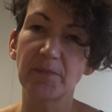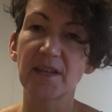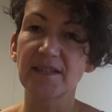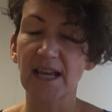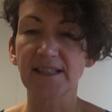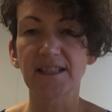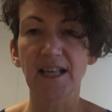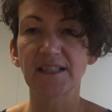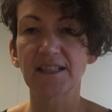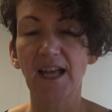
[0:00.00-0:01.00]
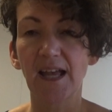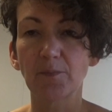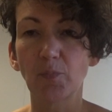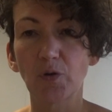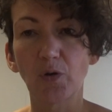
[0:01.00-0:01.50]
There's exercise in the
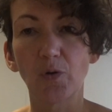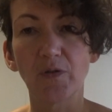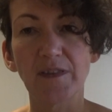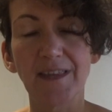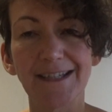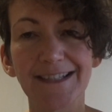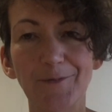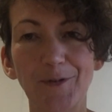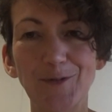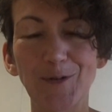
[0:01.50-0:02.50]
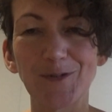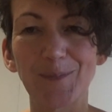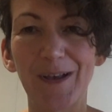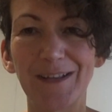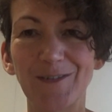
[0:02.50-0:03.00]
handbook, or the things that we've talked
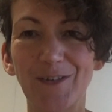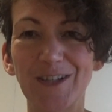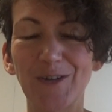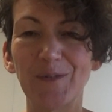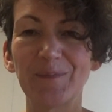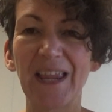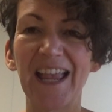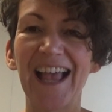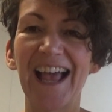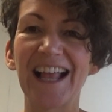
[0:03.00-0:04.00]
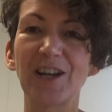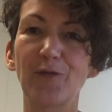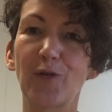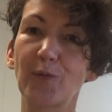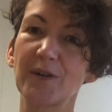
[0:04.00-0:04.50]
about in the video. I look
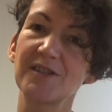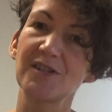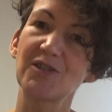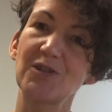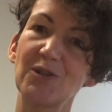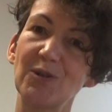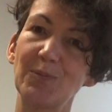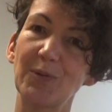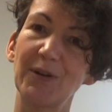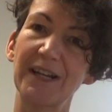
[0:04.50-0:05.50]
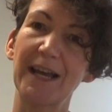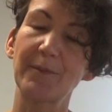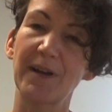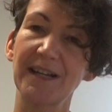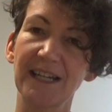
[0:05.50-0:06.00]
forward to putting out
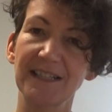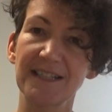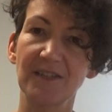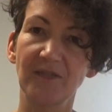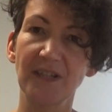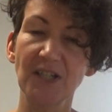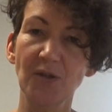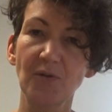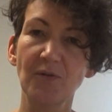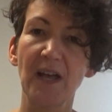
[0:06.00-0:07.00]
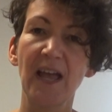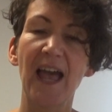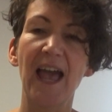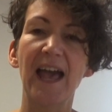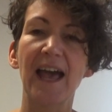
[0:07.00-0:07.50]
my next video
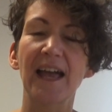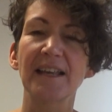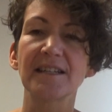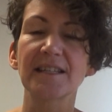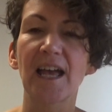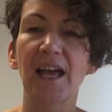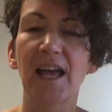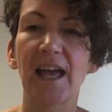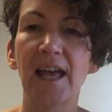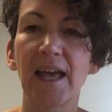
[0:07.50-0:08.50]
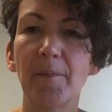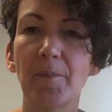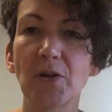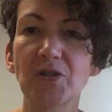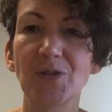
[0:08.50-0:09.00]
and
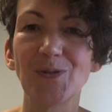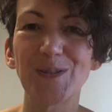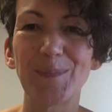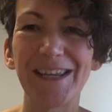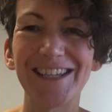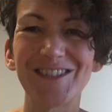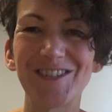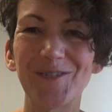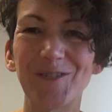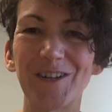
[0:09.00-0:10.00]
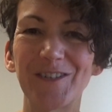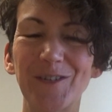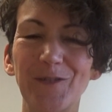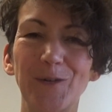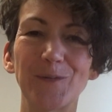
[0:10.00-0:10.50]
to speaking to you all on
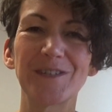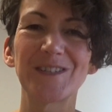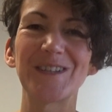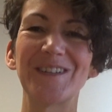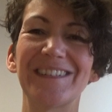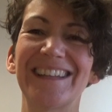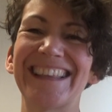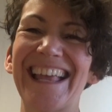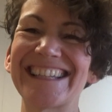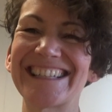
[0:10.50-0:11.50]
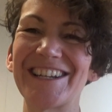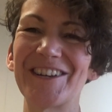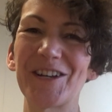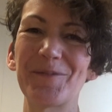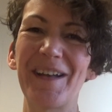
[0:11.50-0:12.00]
the phone soon. Thanks a
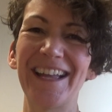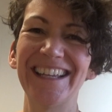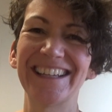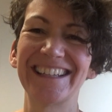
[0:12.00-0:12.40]
lot. Goodbye.